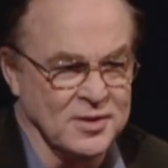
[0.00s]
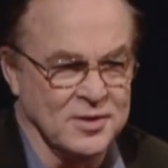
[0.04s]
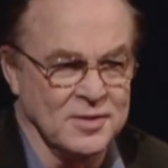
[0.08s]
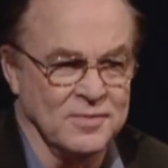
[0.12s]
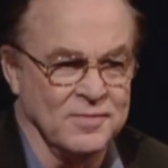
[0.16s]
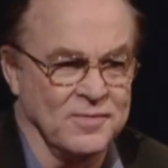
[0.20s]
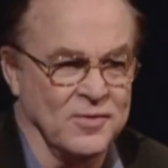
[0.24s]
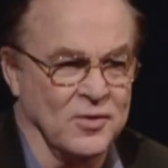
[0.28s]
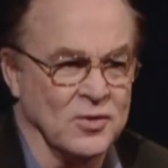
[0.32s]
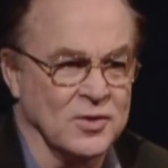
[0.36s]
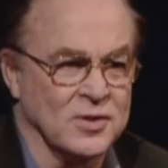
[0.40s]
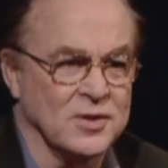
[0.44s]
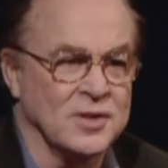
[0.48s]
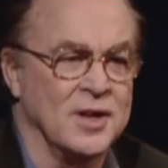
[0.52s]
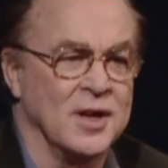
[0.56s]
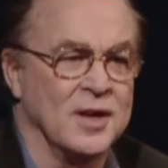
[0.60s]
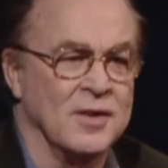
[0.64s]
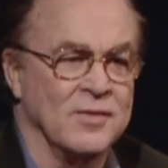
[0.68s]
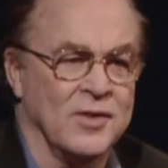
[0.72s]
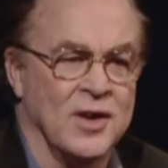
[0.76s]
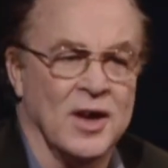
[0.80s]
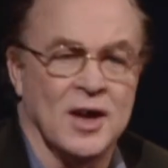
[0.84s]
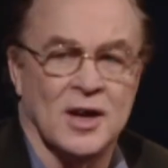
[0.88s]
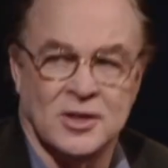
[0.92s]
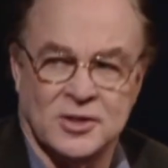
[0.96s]
the first day of
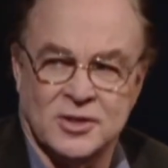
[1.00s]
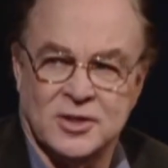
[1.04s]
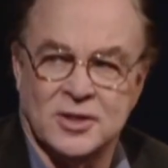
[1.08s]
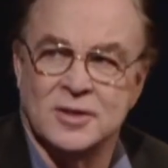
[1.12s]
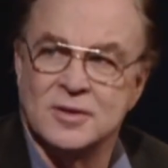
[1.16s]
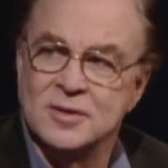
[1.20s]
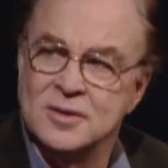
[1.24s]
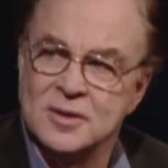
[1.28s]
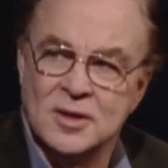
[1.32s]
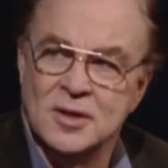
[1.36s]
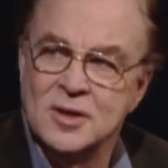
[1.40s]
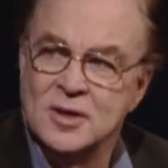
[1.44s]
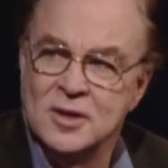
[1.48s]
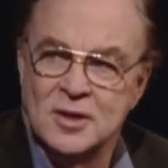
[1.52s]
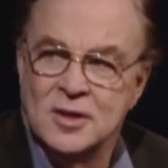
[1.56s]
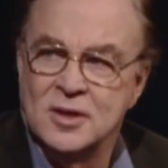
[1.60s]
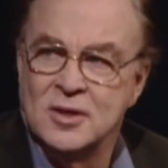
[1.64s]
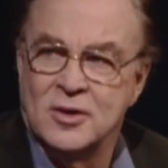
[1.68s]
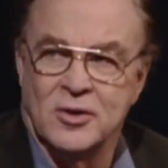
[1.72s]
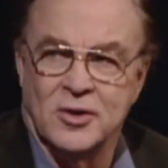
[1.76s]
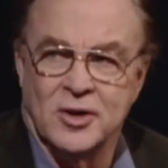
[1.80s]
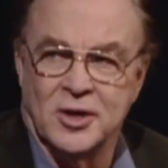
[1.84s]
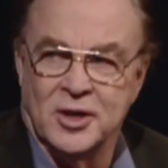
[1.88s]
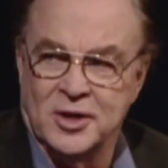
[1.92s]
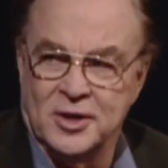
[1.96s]
casting. There
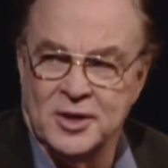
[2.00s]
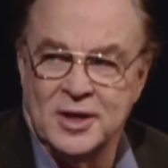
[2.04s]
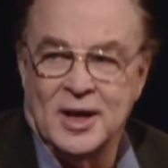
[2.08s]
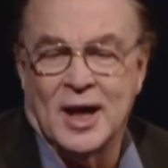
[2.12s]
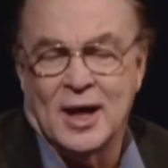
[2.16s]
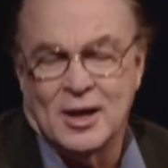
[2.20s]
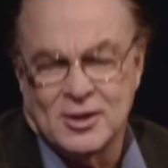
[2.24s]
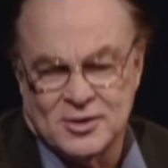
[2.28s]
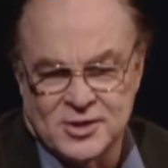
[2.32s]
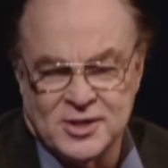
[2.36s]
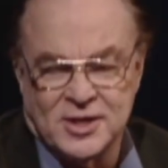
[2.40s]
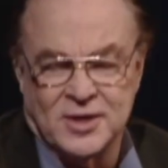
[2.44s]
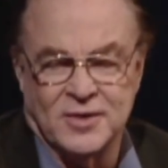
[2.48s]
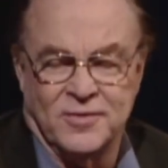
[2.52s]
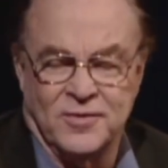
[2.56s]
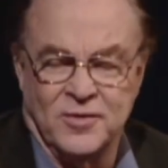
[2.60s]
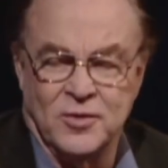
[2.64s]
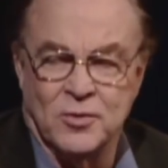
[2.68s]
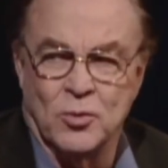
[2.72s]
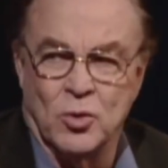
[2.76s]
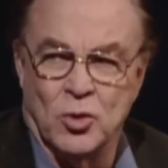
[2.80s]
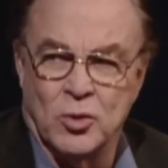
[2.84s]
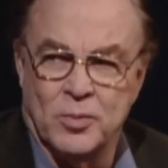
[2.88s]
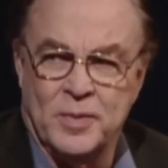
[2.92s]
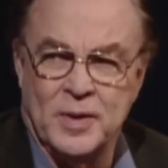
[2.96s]
are any doubt, I'll see a few
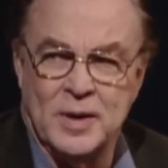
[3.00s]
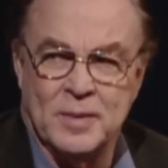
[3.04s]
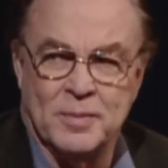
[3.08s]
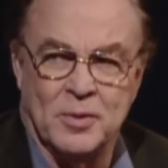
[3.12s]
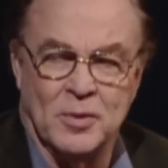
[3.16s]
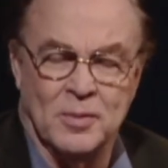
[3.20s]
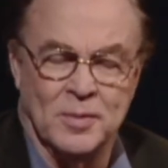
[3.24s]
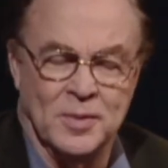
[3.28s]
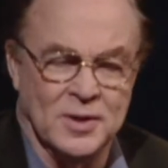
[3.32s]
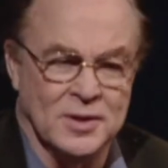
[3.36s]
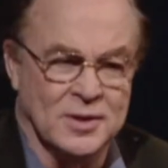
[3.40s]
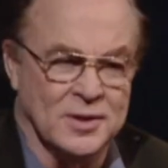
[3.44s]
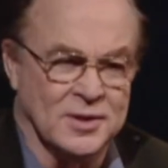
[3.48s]
more people, yeah, but